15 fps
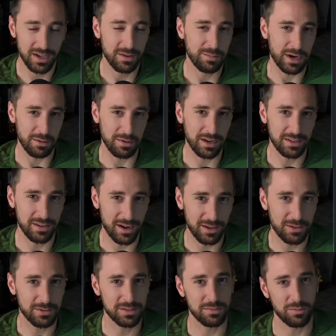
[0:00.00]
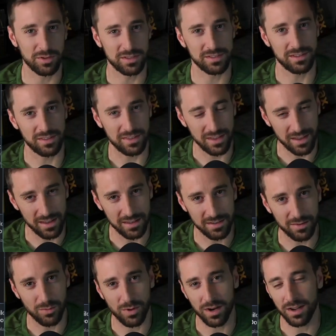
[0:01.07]
But I'm going to talk through some reasons at the
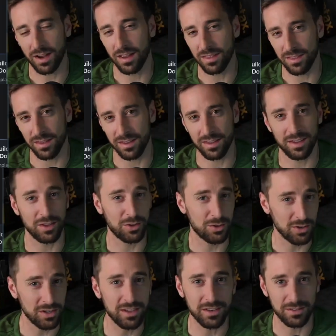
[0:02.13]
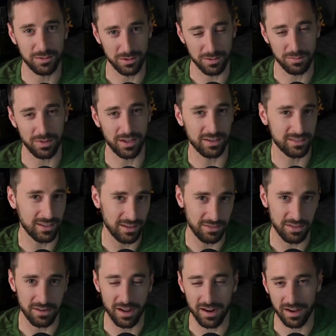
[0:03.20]
end why I think it could get too complex if
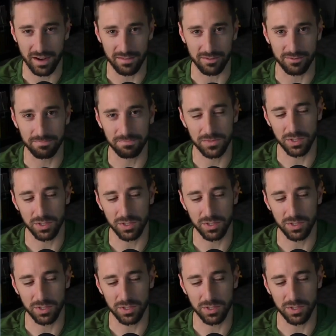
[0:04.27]
they're not careful.